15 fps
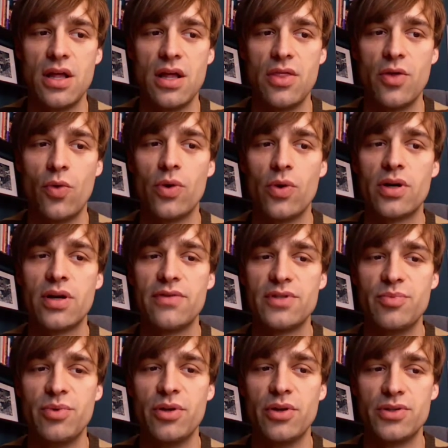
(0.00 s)
the work of its
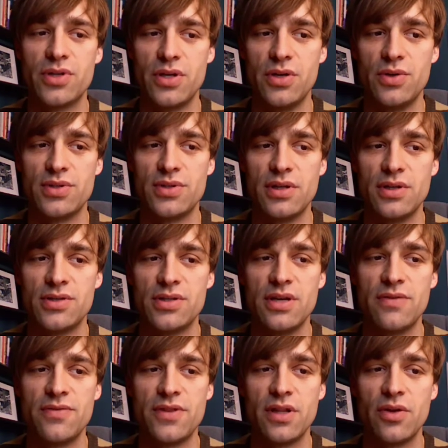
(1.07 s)
builders are useless.
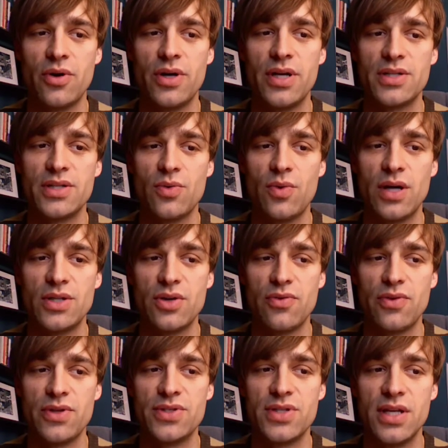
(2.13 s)
If the Lord doesn't watch over
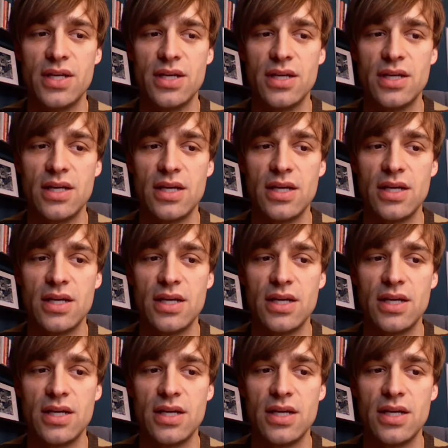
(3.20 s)
the city,